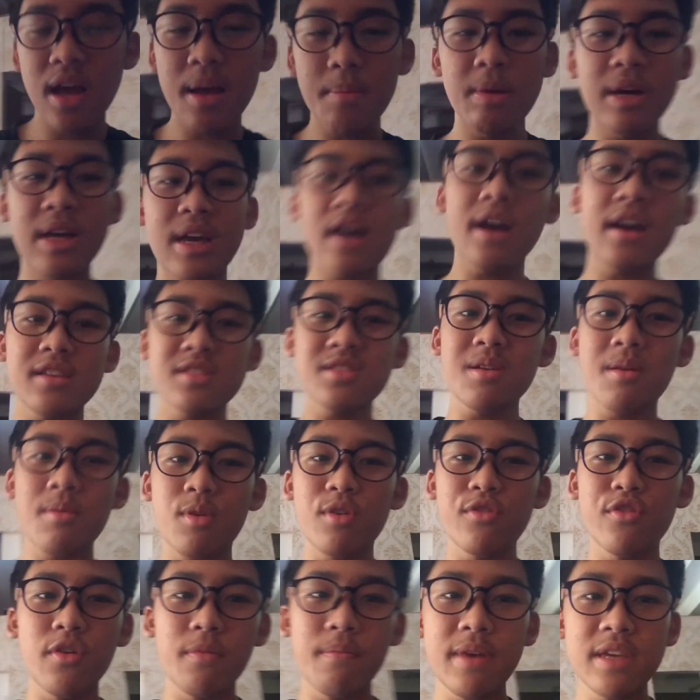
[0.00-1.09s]
I'm a guy, so I'm
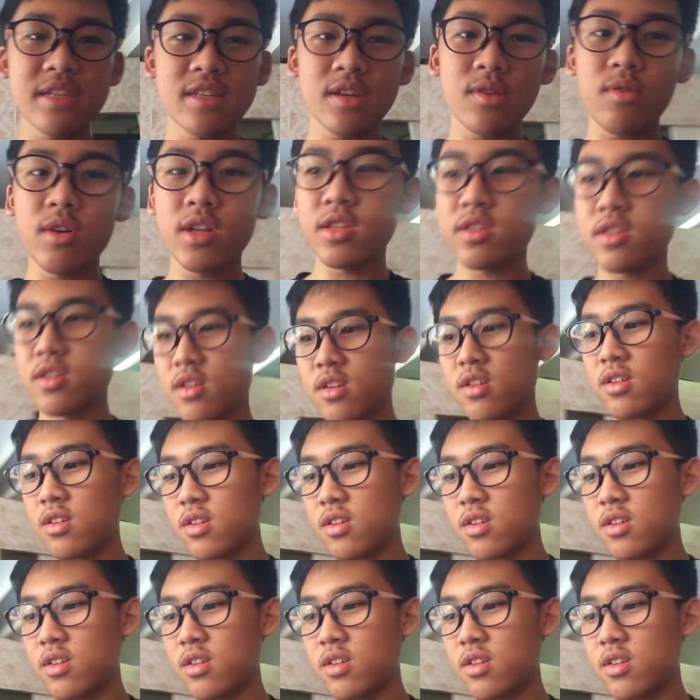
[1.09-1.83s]
going for basic ones.